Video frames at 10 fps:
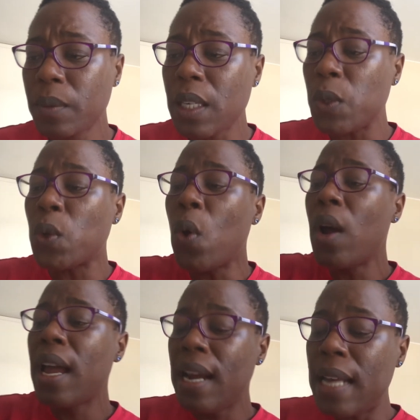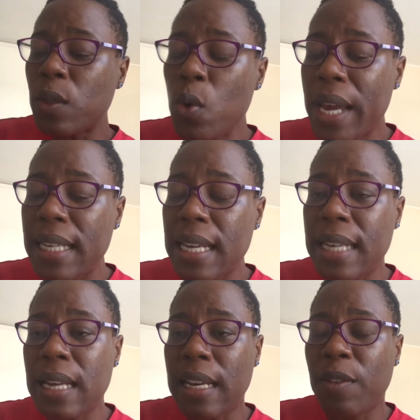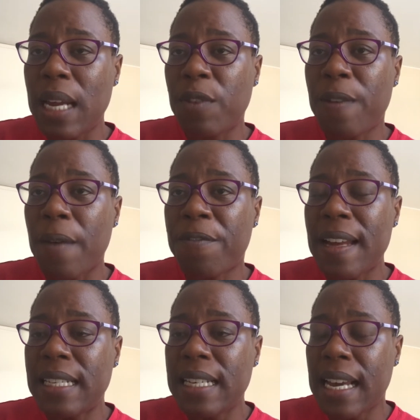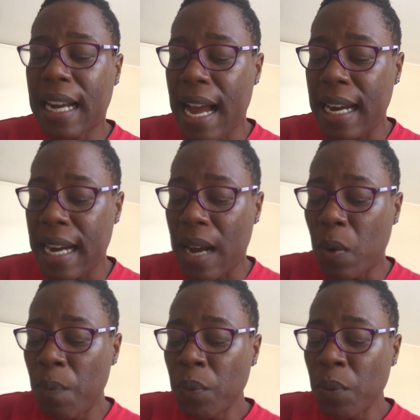So let's look at funding a car now.